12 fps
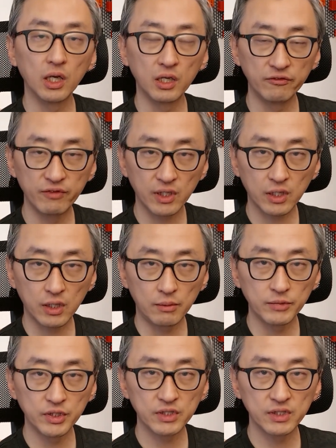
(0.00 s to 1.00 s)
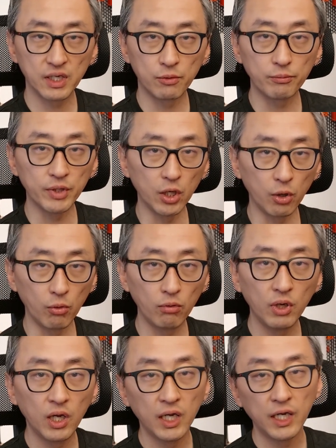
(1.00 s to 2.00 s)
leave a comment down
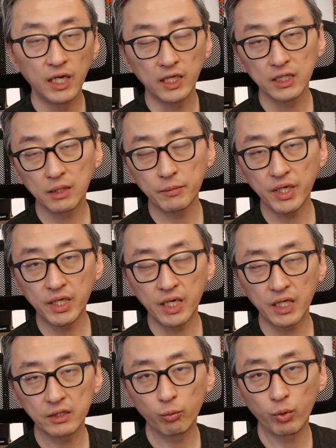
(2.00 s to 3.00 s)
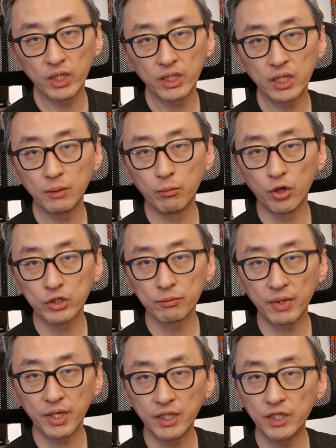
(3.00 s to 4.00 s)
below and I may add when I mod
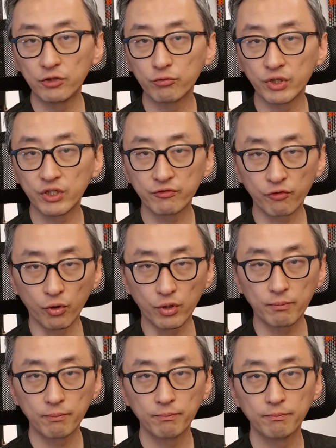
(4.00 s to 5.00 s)
my E24.